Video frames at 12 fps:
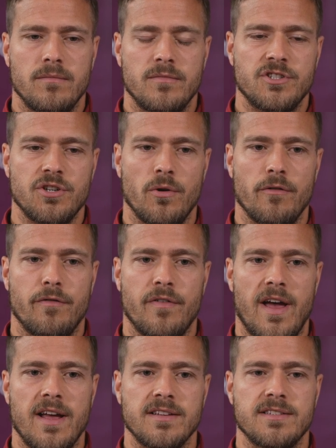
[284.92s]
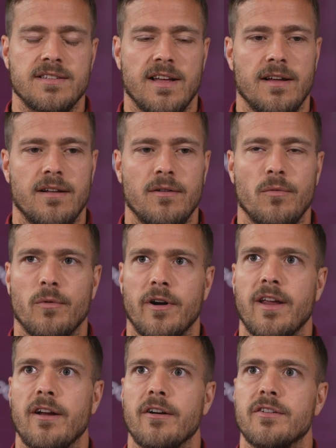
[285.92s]
show the fans that we're
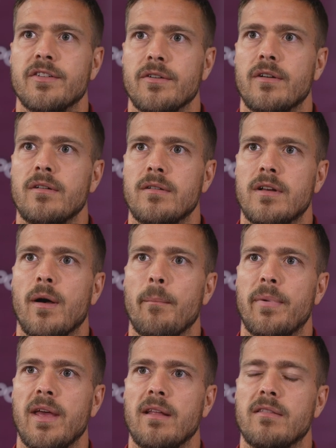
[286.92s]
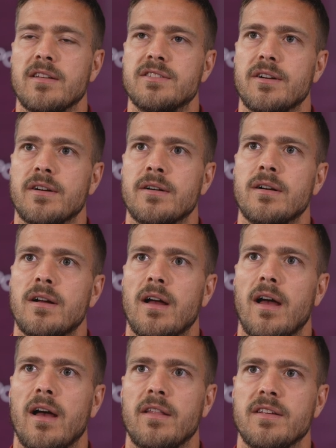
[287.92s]
here to compete this year.
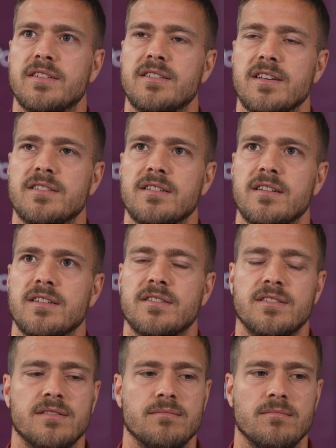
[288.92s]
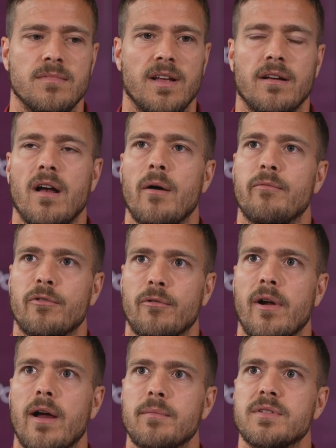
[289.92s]
This season is like up for
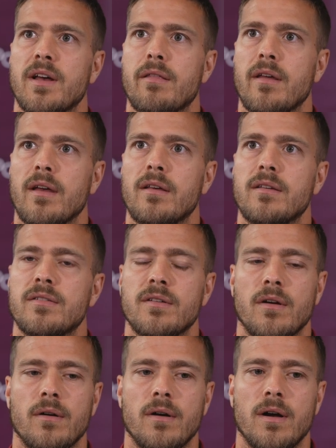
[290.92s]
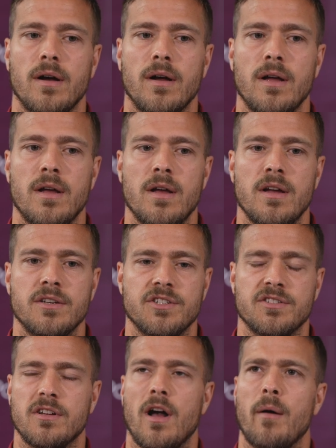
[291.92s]
grabs, I think. So
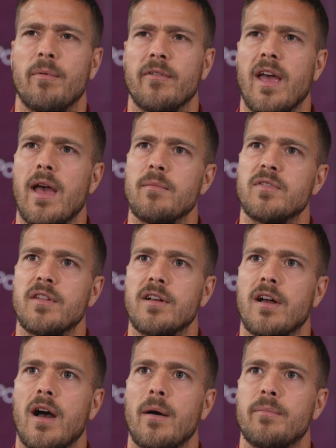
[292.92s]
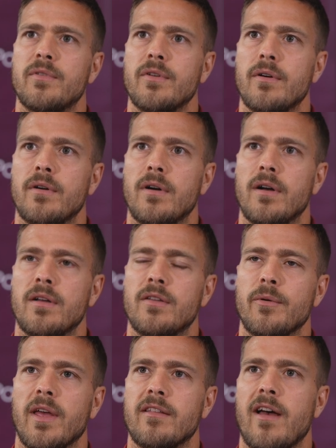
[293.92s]
just a couple of games in the cup to
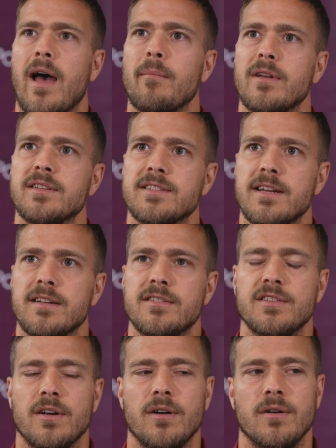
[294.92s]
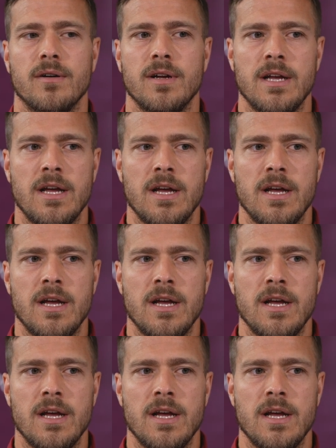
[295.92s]
get to Hampden, isn't it? So